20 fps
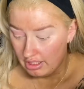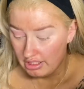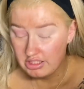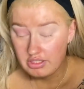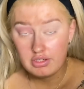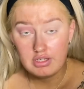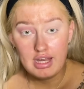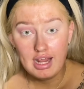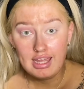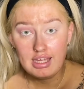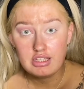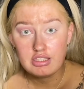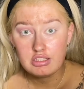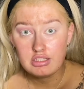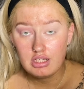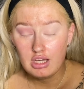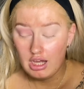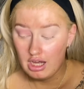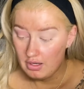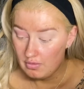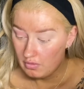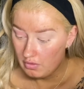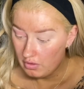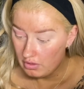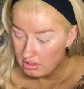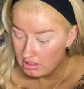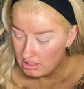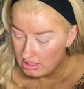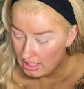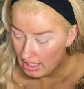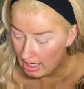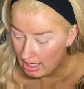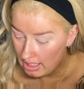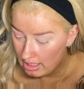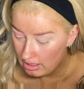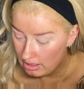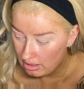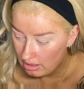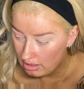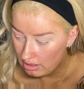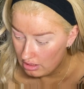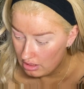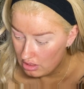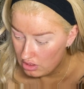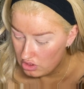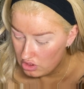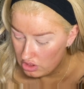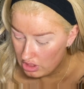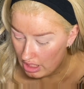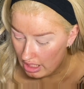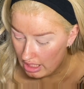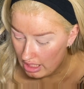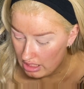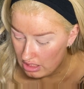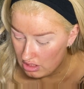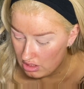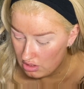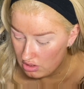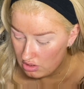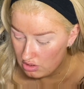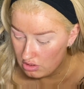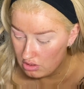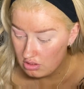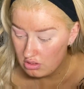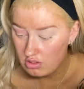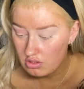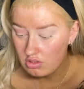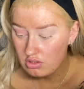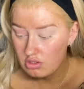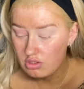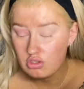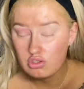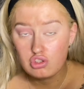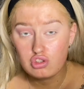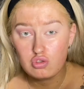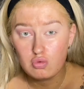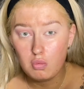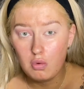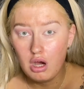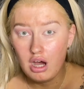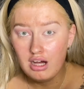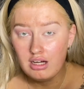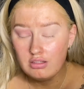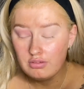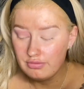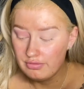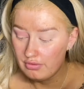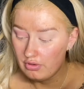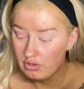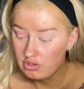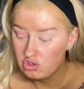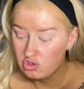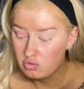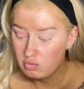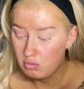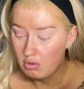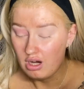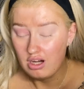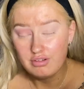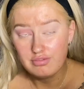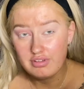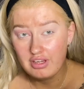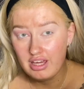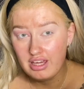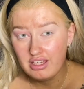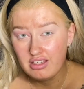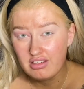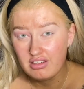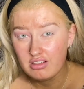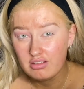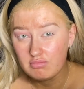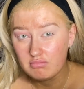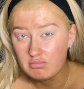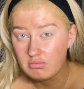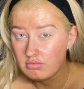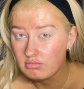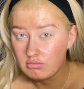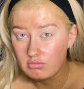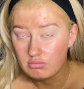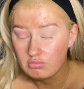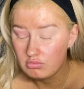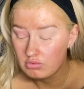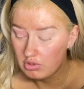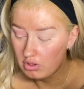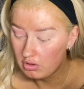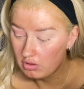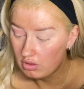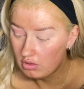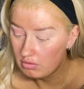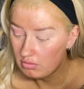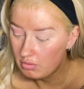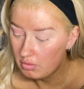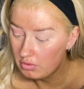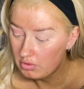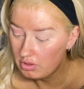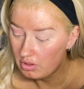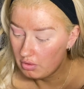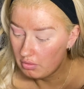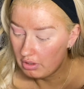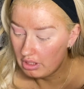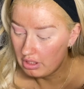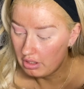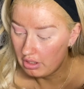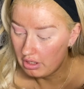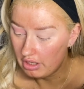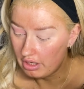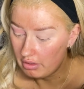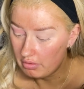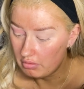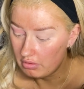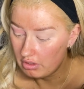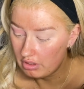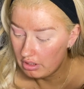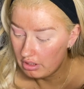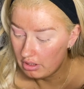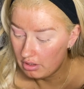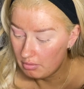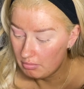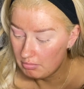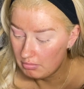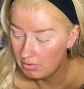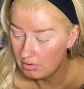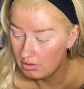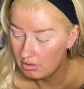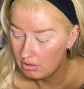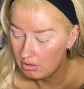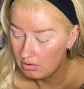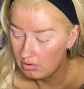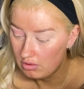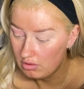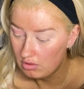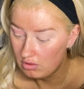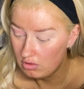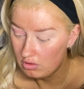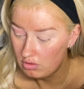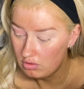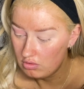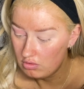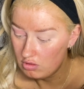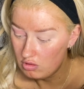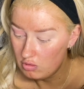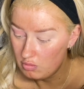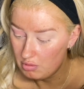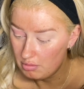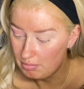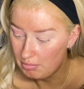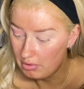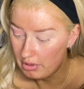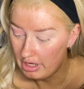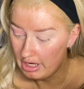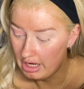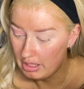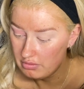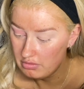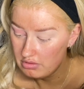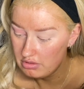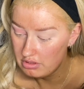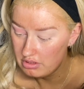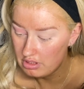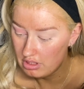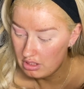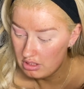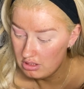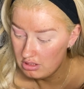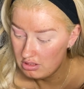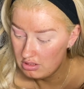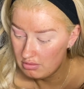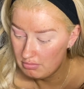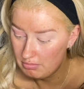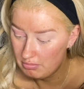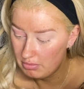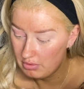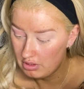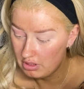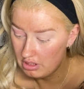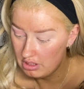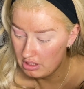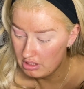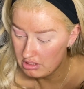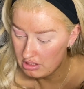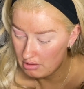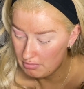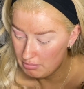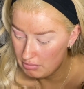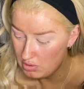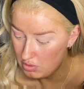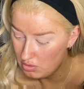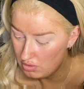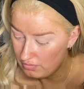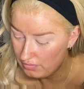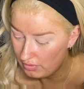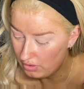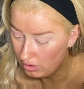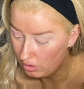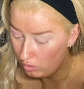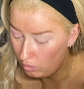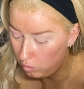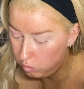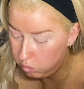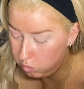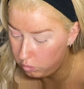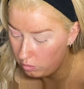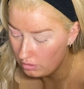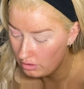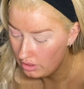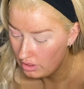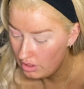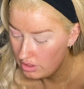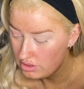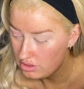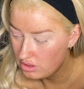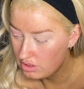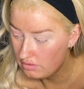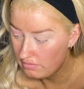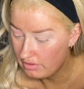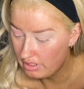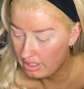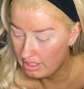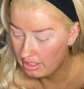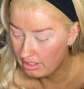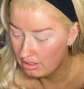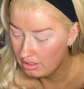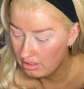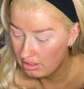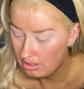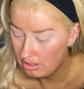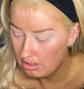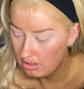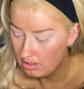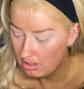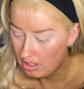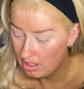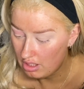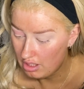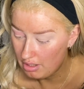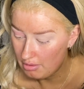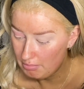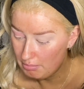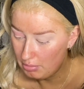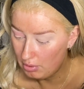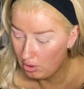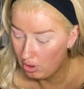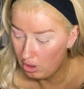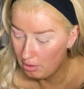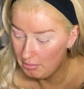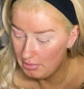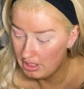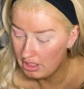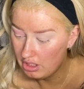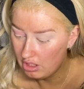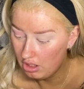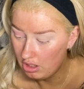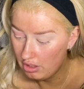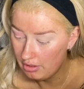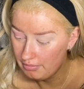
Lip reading: next I'm going to take the shade Suave or Suave. Don't quite know how you would pronounce it, but it is a beautiful sort of a plummy colour,